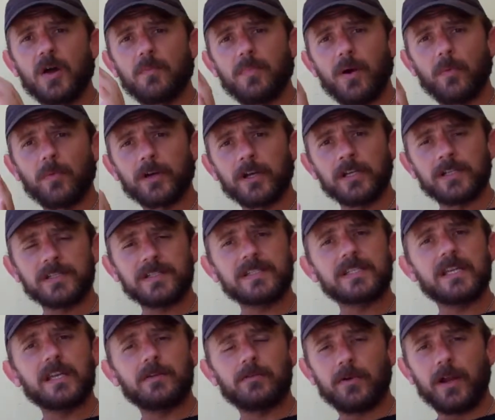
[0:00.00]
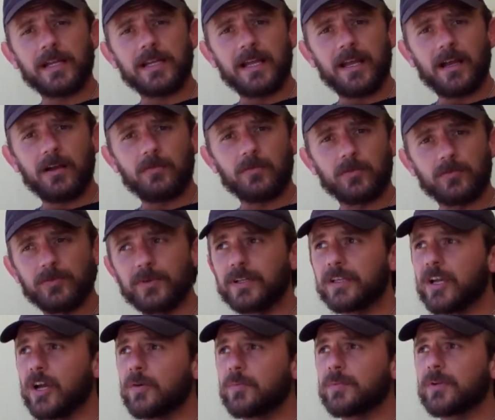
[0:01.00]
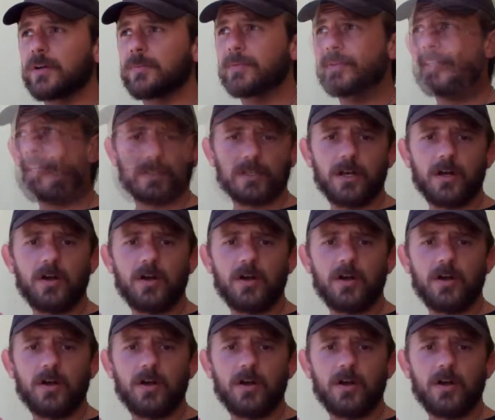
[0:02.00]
But we're going to see right now. We're really up in the air.